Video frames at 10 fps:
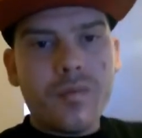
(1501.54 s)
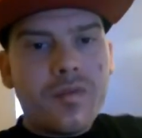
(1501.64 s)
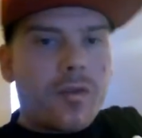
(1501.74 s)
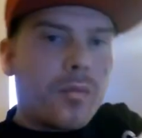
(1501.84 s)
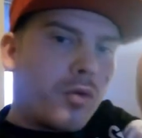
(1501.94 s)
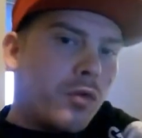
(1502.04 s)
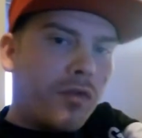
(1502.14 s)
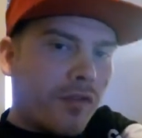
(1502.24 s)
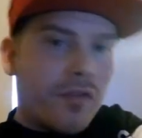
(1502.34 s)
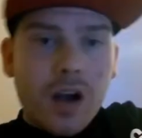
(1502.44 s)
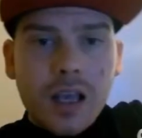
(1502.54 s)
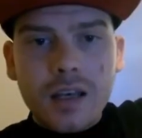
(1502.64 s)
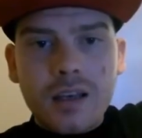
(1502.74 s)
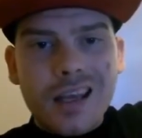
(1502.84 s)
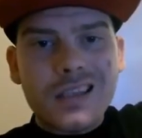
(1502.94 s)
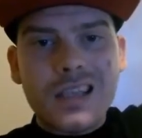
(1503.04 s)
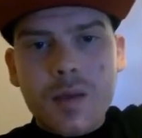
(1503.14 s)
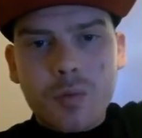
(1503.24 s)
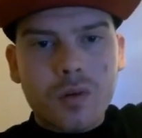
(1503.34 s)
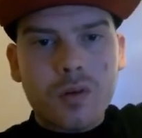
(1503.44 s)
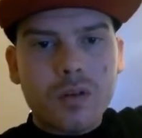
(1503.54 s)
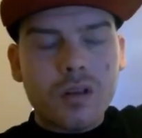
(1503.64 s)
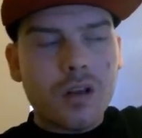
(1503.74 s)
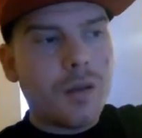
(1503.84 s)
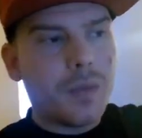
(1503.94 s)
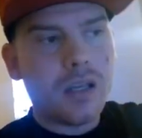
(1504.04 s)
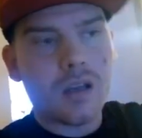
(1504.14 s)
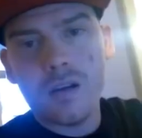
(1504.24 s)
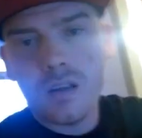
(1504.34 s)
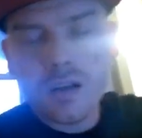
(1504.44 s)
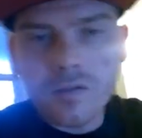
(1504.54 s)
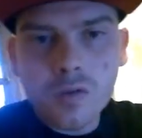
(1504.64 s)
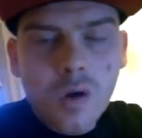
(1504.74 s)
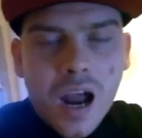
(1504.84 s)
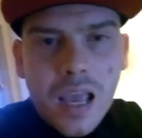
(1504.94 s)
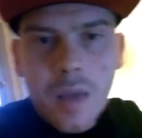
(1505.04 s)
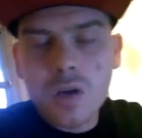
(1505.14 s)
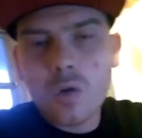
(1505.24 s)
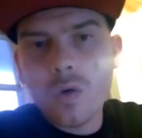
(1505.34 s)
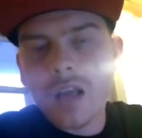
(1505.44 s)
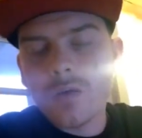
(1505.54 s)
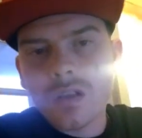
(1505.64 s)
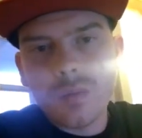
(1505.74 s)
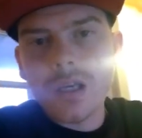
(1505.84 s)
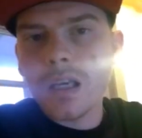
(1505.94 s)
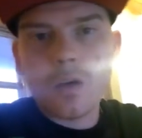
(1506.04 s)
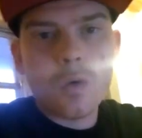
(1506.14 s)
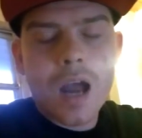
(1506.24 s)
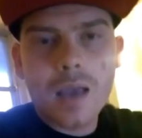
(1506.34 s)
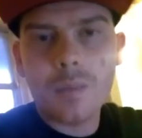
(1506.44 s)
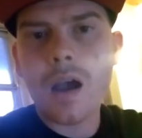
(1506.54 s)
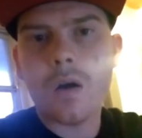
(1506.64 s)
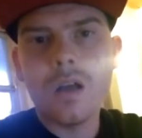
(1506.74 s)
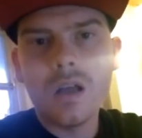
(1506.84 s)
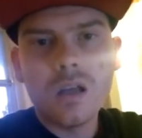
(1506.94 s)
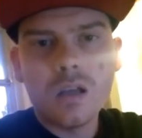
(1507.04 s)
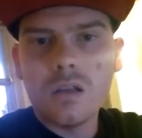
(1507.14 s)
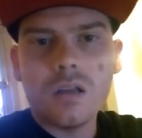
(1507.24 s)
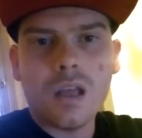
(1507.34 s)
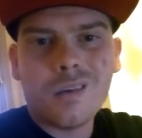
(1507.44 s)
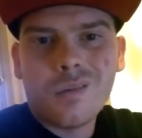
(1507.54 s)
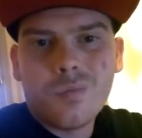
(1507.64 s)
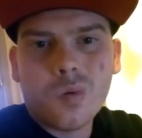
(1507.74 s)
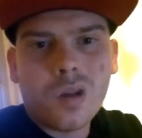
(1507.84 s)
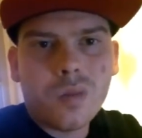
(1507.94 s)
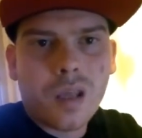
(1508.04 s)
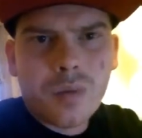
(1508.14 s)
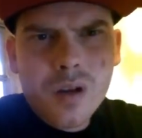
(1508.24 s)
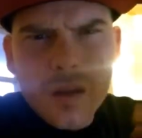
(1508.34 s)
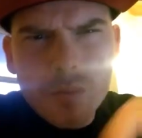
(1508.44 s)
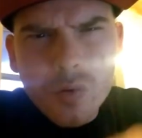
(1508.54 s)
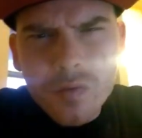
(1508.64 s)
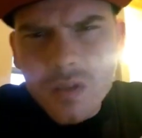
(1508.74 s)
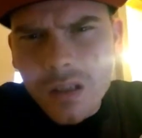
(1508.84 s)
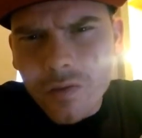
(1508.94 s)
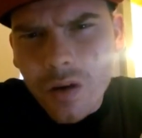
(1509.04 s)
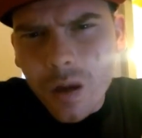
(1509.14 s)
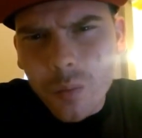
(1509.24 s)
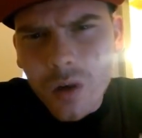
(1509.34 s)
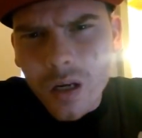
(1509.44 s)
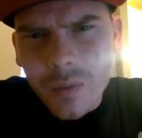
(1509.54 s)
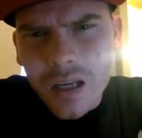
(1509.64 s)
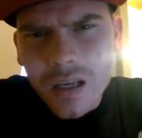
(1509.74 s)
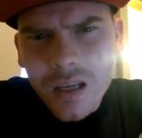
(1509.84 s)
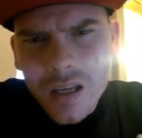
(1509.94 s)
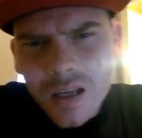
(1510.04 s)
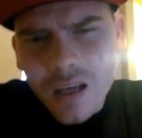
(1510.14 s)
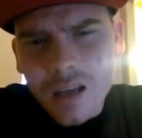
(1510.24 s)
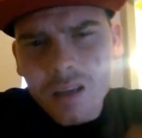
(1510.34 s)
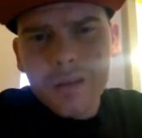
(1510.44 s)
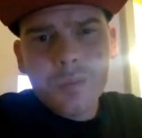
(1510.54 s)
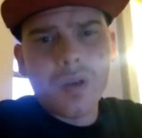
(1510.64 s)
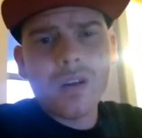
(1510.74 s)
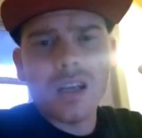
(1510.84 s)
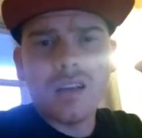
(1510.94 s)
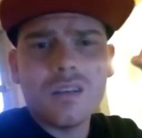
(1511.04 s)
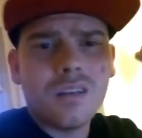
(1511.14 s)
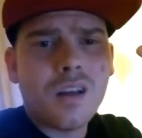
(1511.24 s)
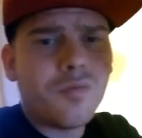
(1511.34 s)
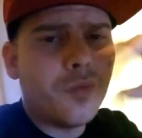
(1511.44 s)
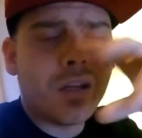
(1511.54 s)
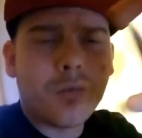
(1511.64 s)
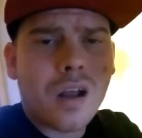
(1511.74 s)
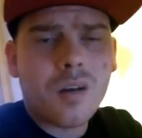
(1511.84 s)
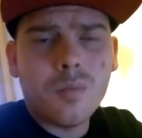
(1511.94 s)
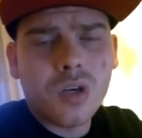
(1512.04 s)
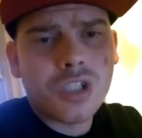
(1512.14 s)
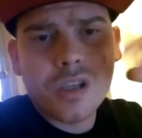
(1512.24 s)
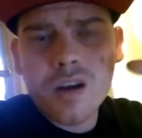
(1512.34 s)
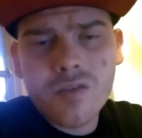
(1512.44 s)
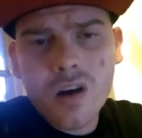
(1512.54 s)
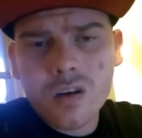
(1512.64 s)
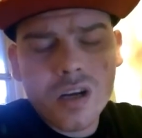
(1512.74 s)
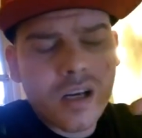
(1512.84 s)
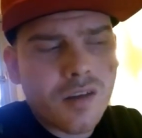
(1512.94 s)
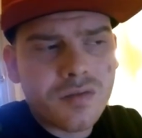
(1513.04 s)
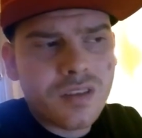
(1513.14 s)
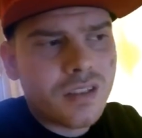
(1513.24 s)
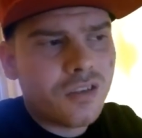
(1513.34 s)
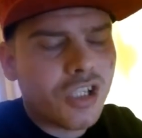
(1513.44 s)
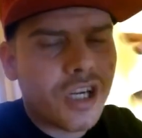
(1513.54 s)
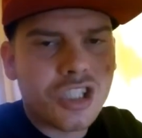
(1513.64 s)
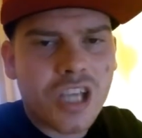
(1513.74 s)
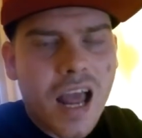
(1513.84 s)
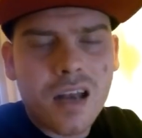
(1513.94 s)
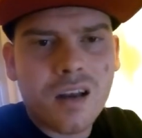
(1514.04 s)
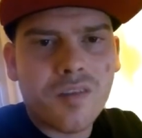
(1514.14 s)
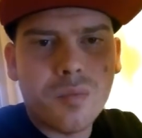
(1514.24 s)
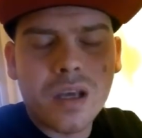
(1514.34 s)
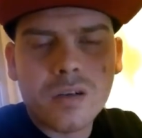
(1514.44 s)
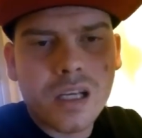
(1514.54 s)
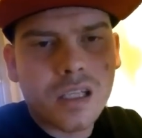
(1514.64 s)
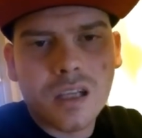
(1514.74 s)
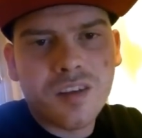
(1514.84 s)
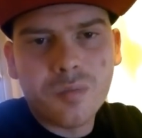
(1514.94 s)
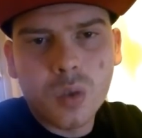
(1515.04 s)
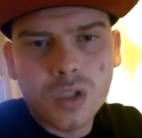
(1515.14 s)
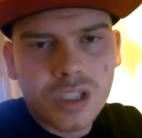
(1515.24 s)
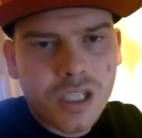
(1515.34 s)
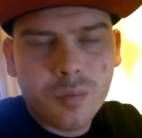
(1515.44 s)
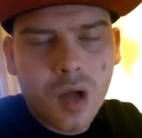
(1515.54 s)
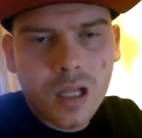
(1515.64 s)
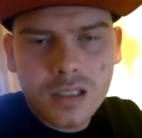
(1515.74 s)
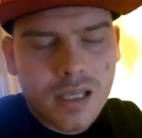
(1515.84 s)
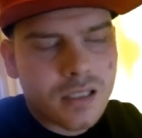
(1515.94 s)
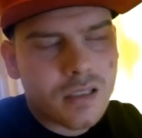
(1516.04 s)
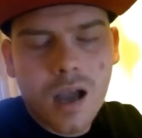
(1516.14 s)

From proof of fucking example, you know what I mean? Of who I am and who I used to be and who I am now. Like, point blank, period. The proof is in the fucking pudding, man. Period. Enough beating around the bush, enough fuckery, enough chit-chat, enough bickering, enough bullshit, politics.